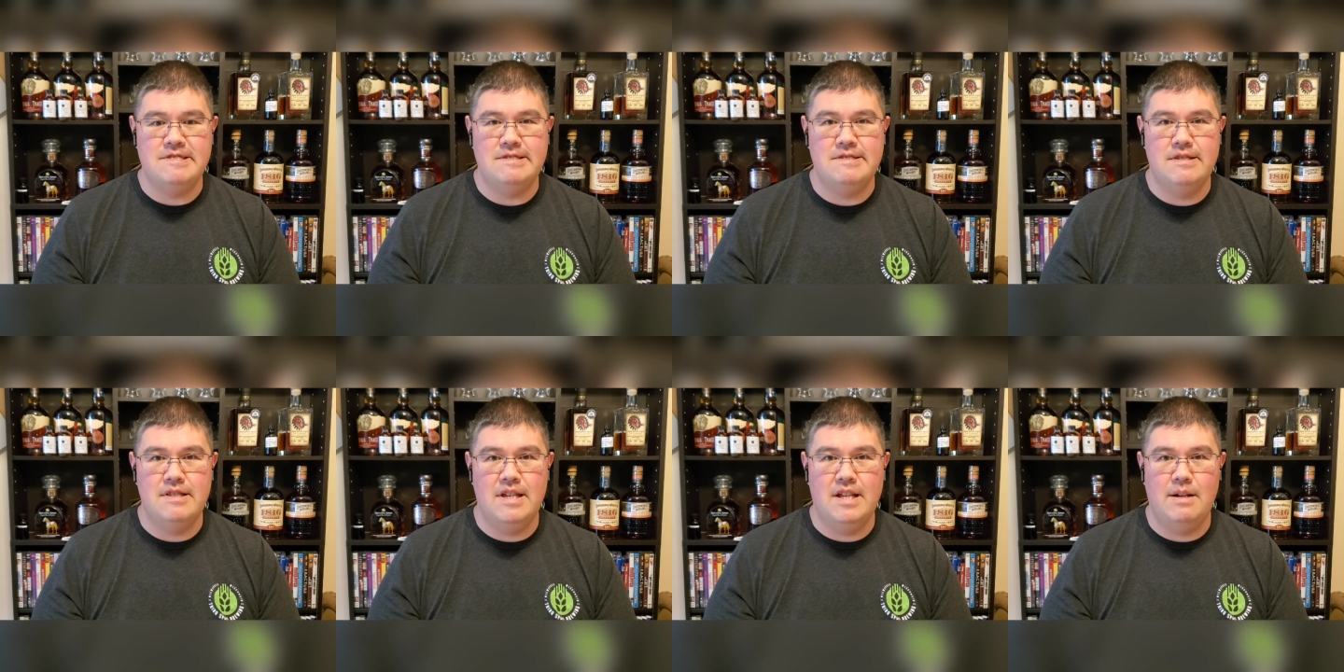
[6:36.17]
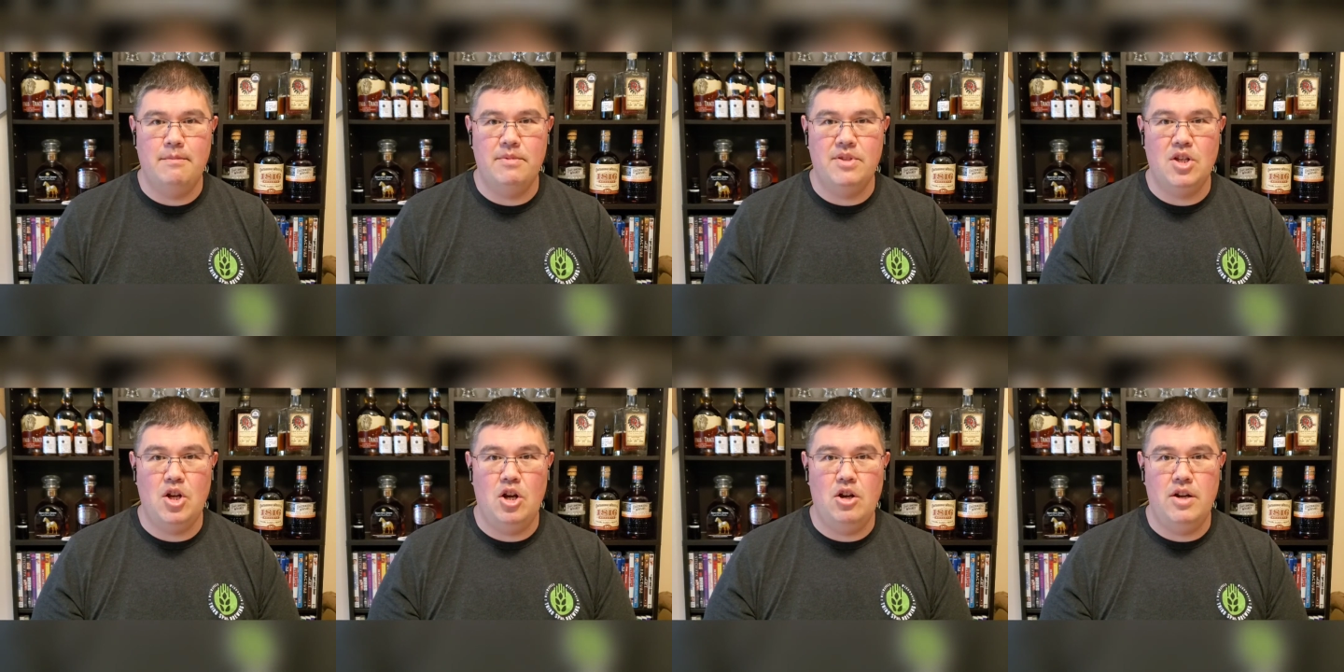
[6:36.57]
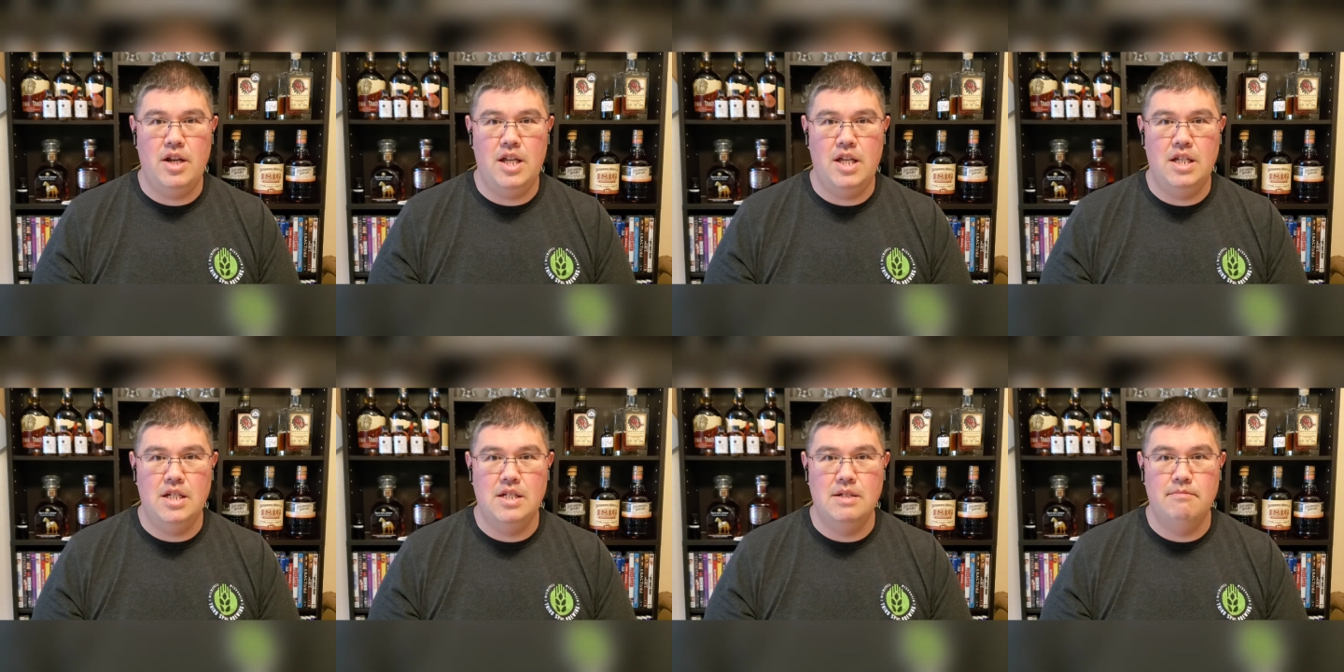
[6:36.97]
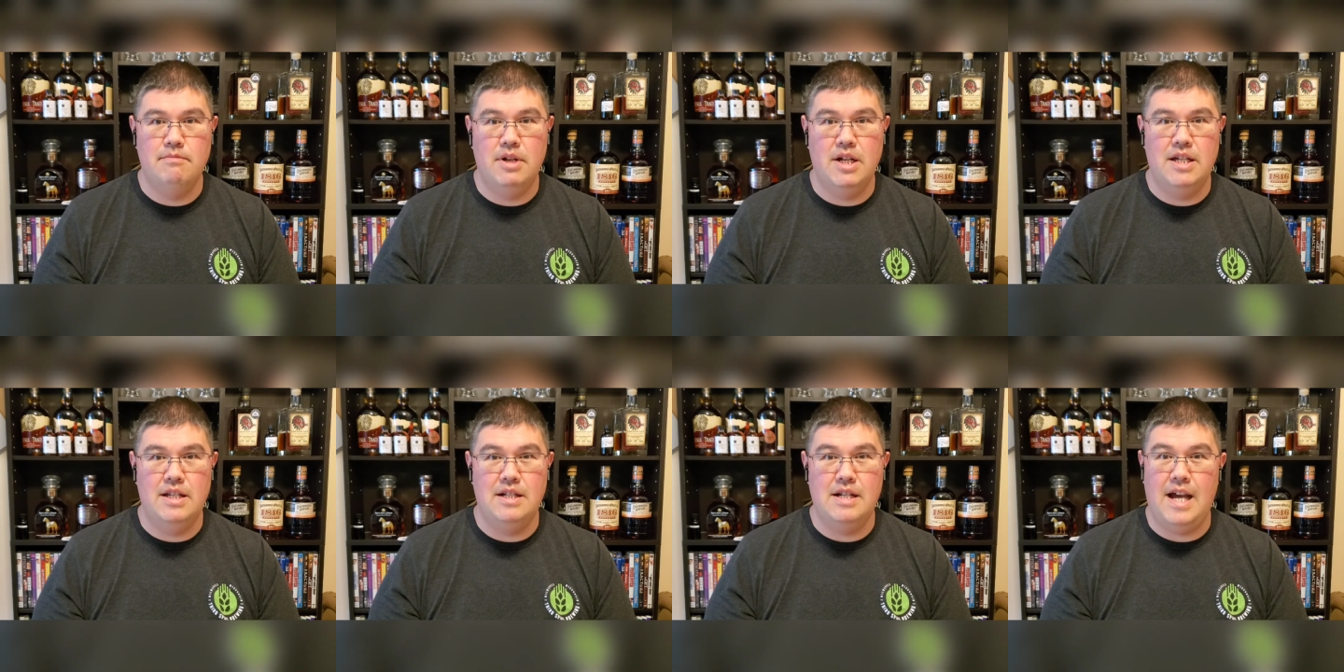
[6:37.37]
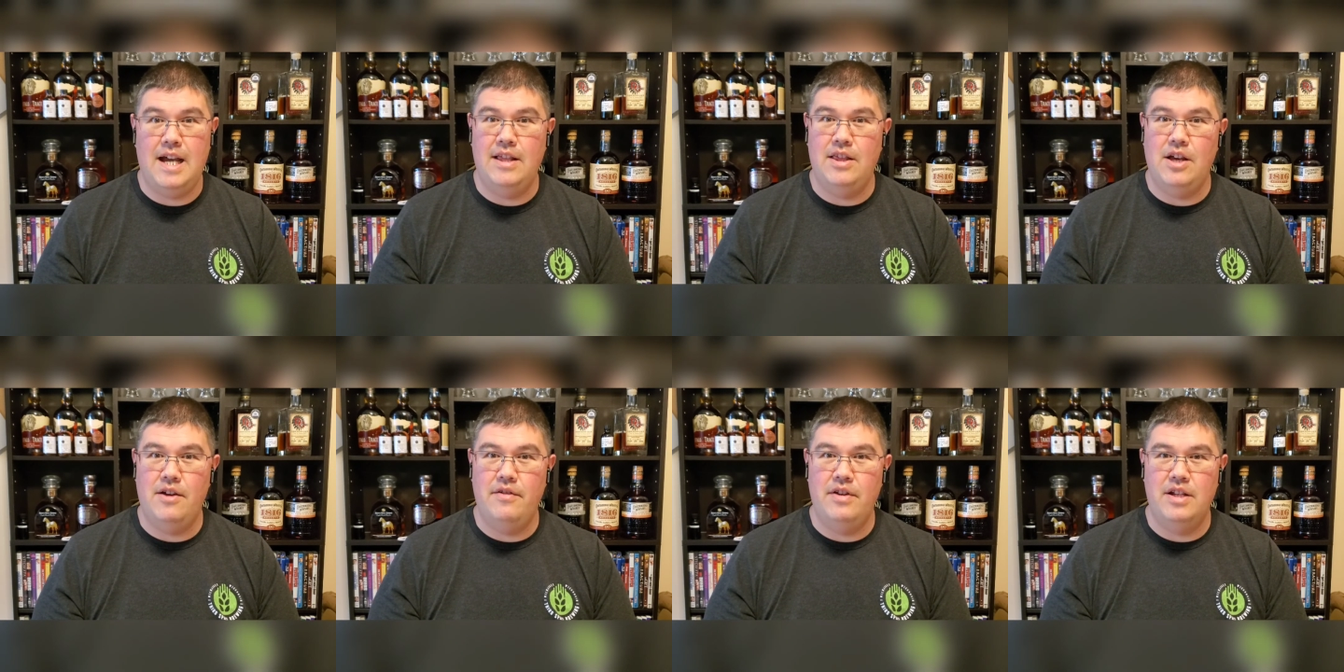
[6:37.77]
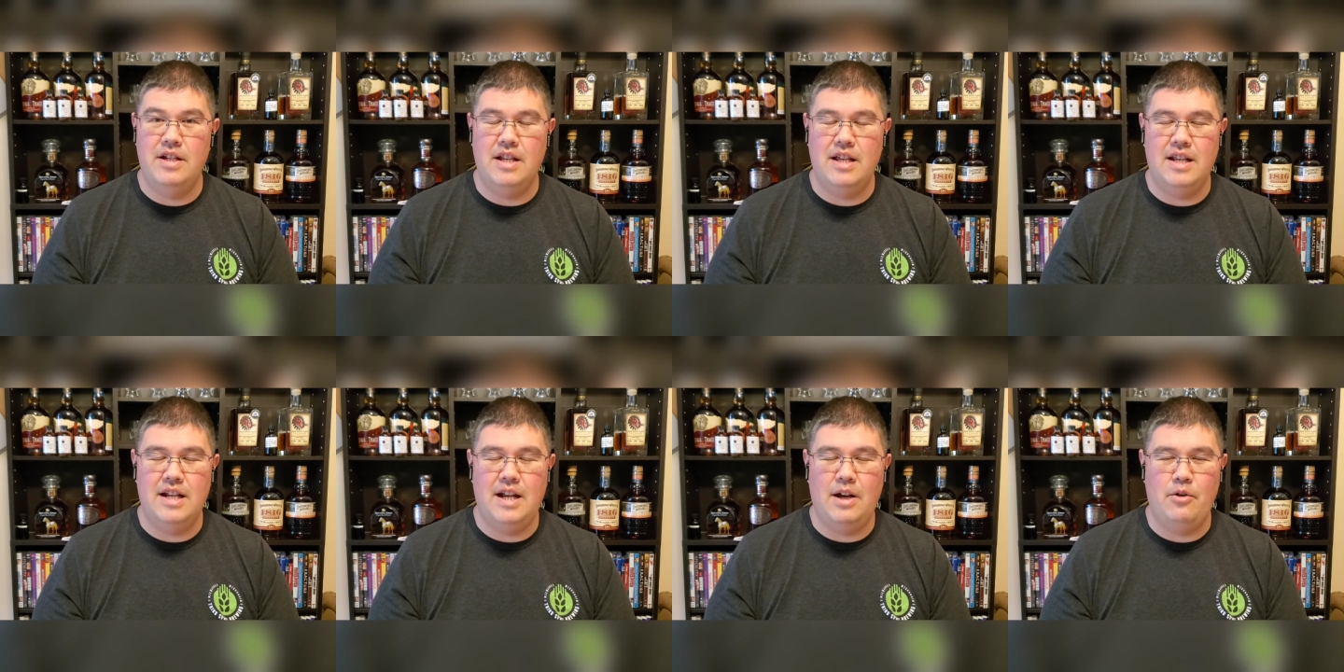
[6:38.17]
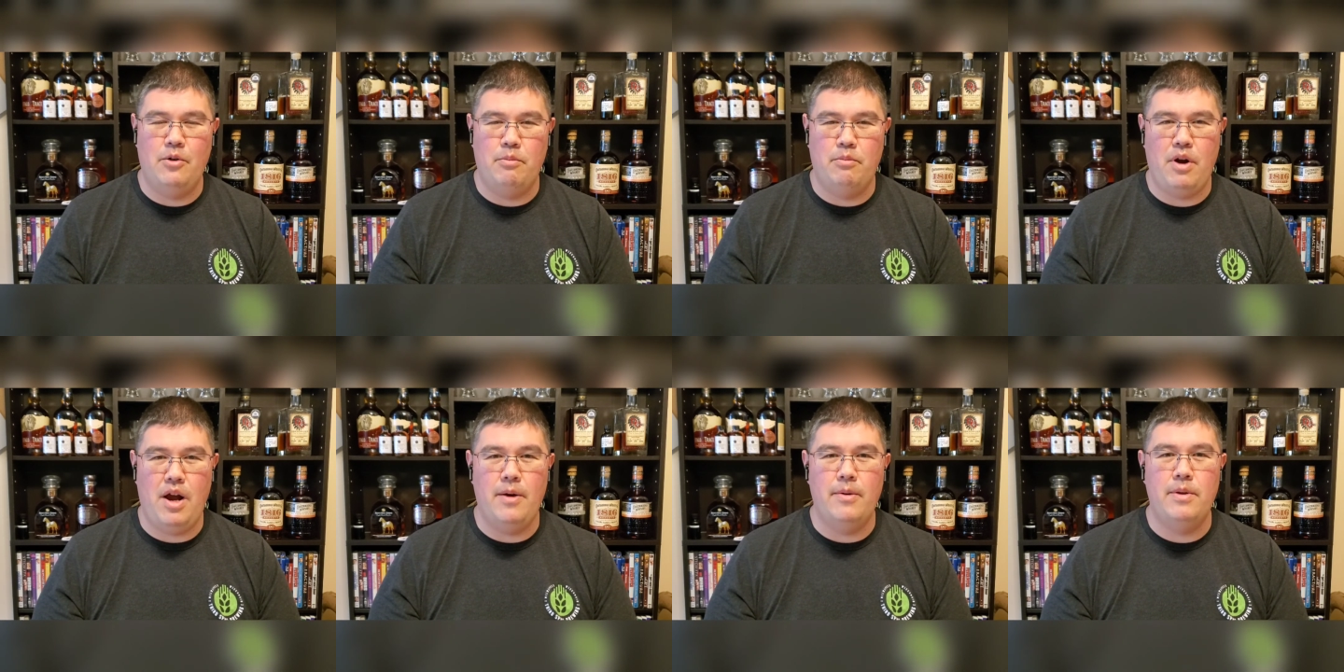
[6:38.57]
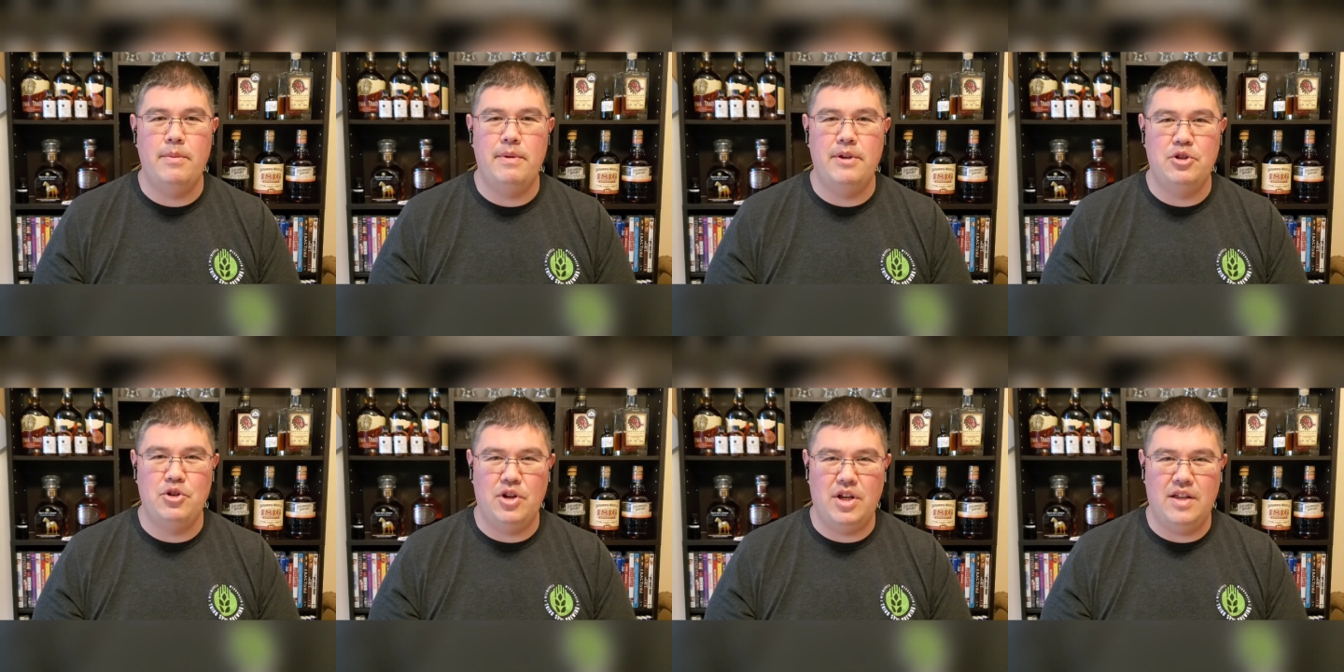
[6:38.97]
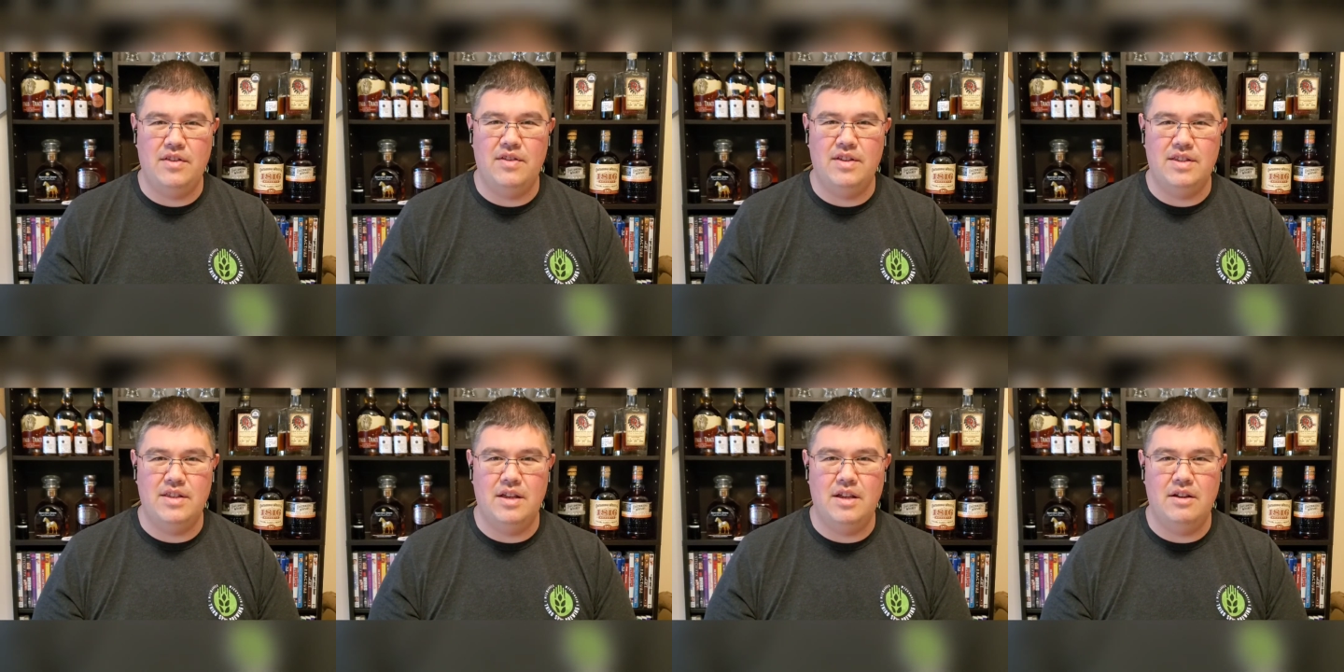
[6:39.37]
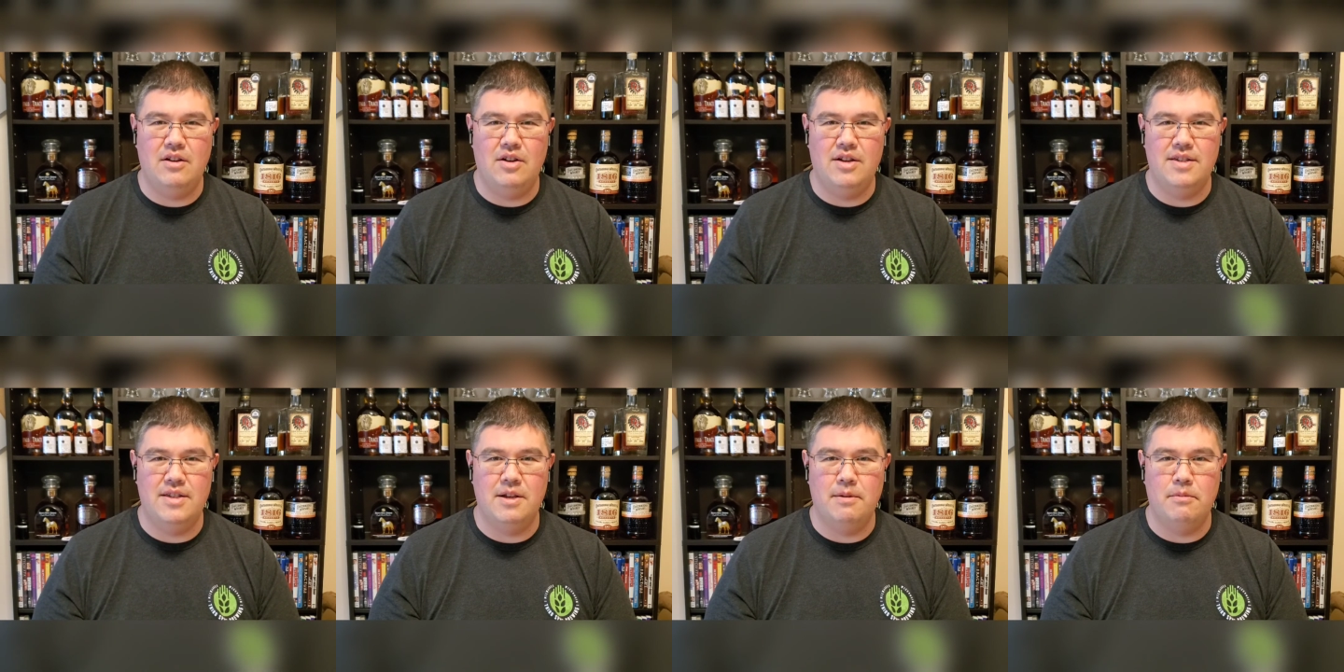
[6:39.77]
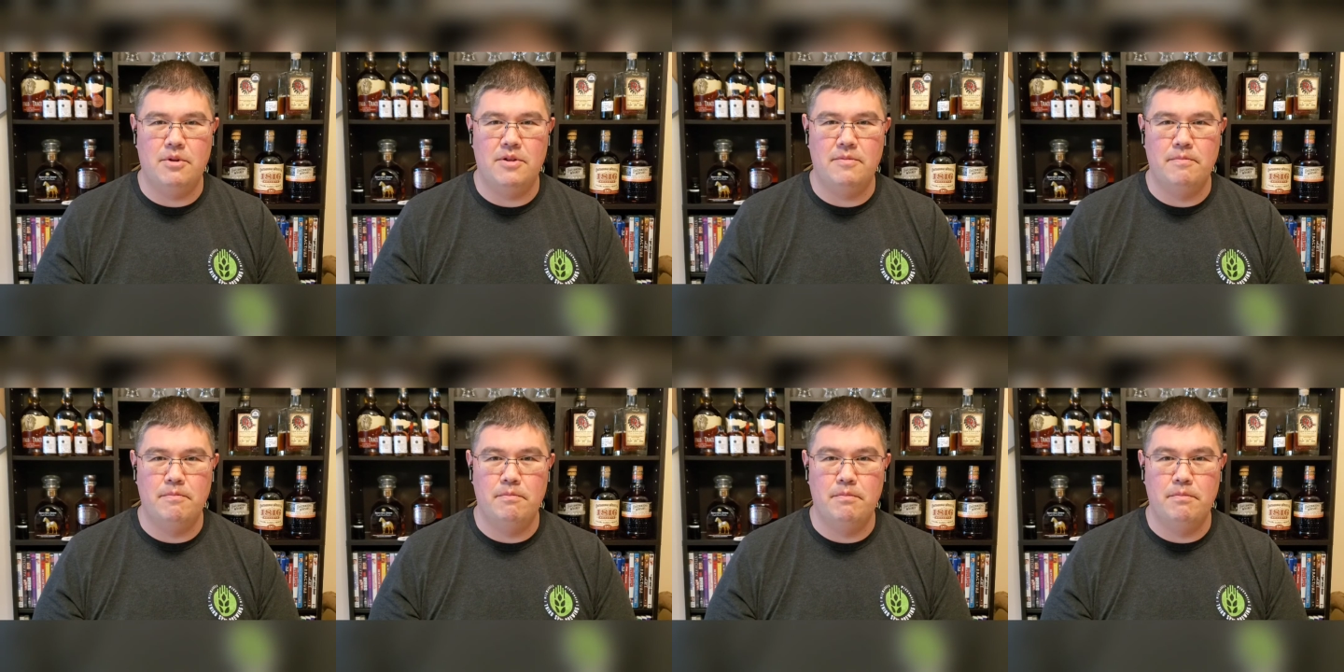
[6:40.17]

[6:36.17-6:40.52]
then I'm sorry. But I love it, and I will probably be drinking this thing all summer.